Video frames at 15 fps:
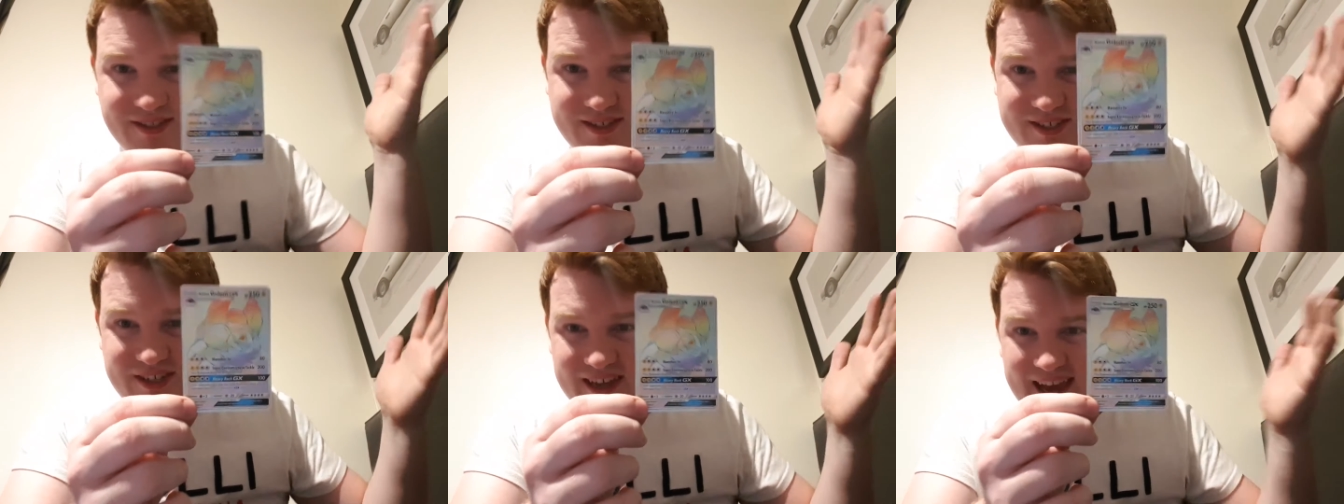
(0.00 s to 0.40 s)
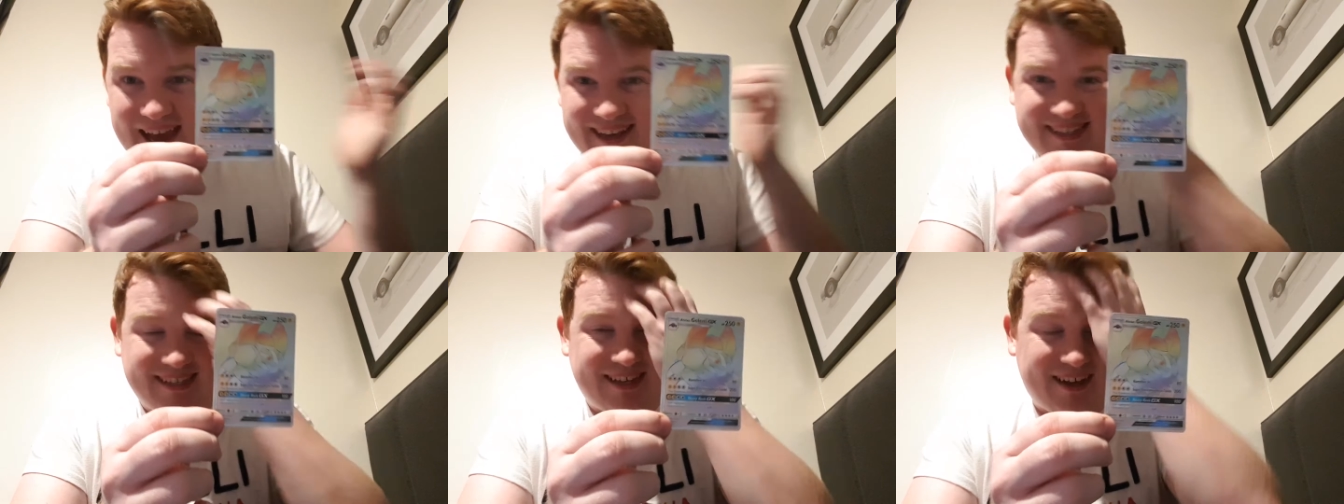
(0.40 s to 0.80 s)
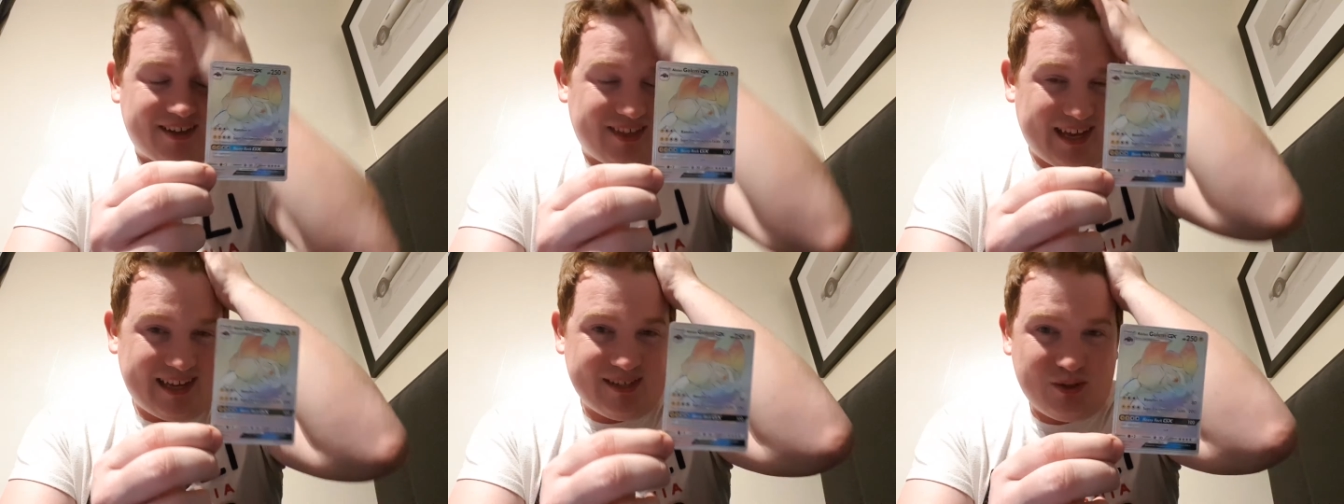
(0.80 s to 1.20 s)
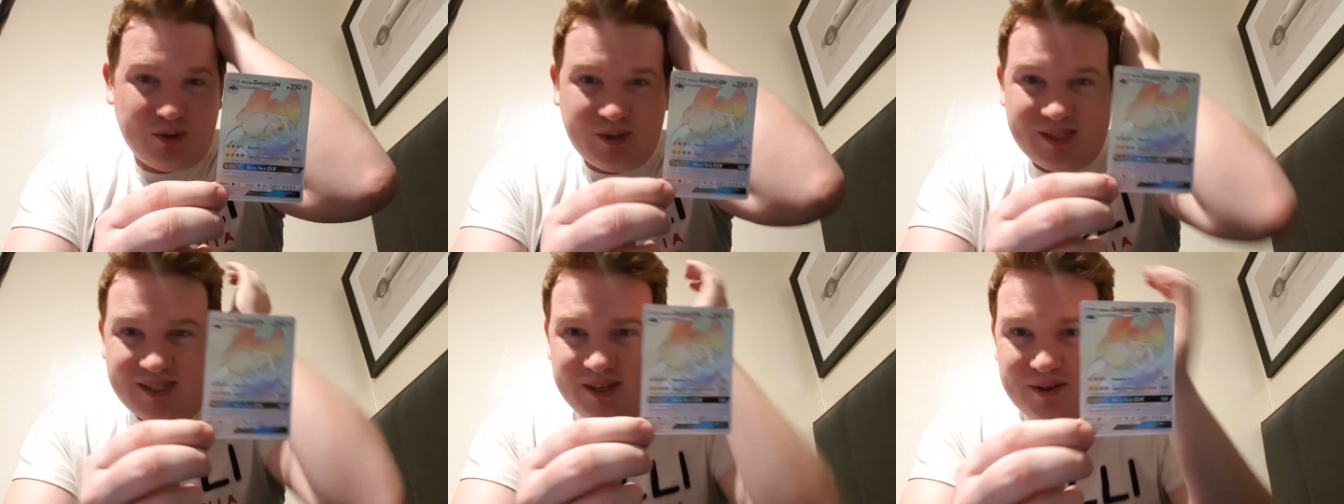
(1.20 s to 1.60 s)
GX card. That is
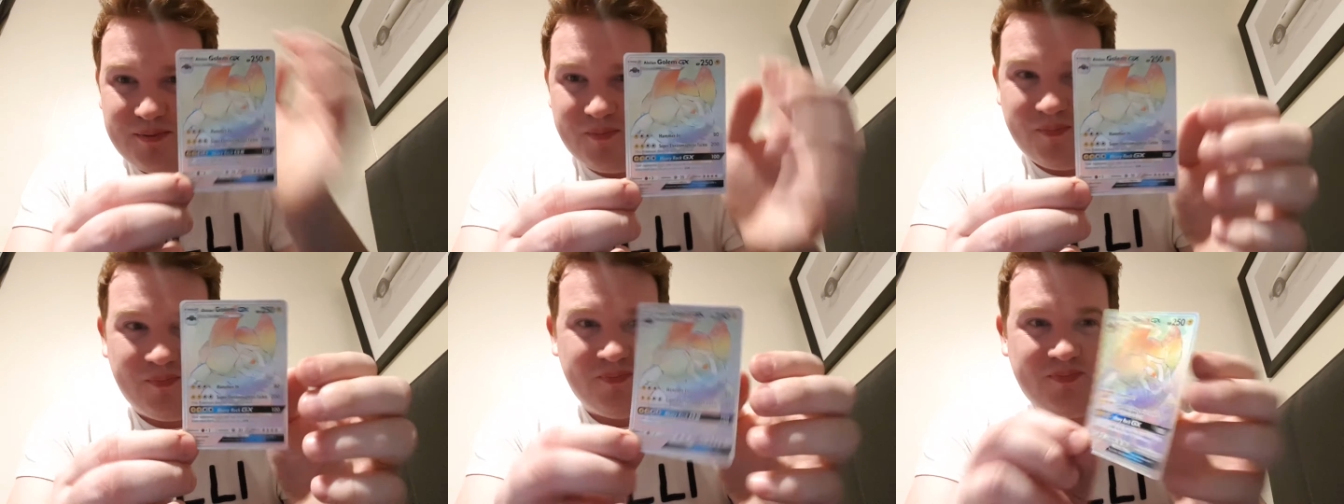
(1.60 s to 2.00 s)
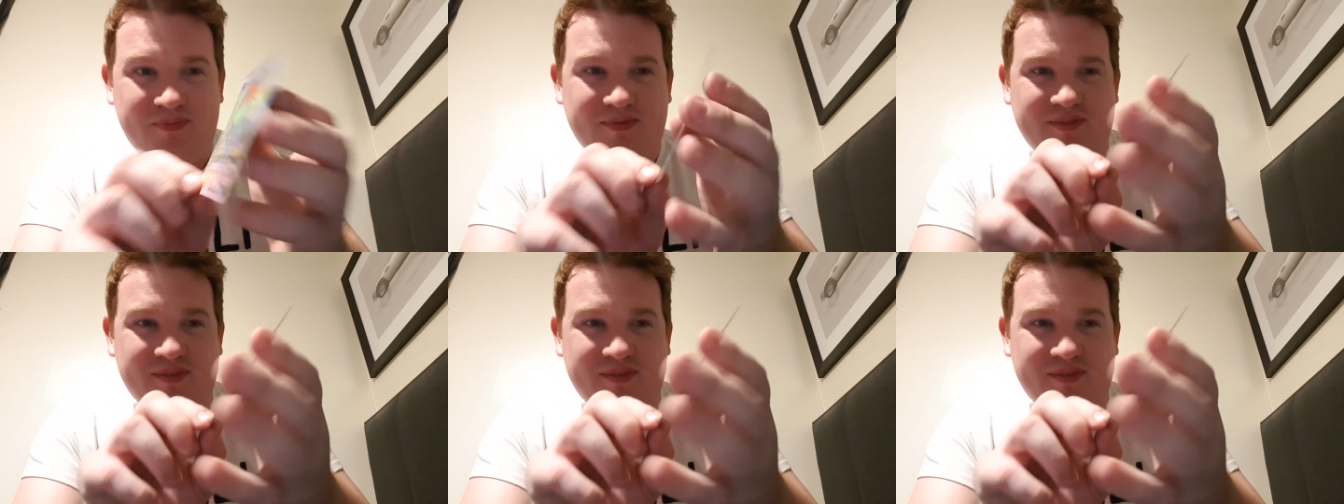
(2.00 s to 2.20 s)
awesome.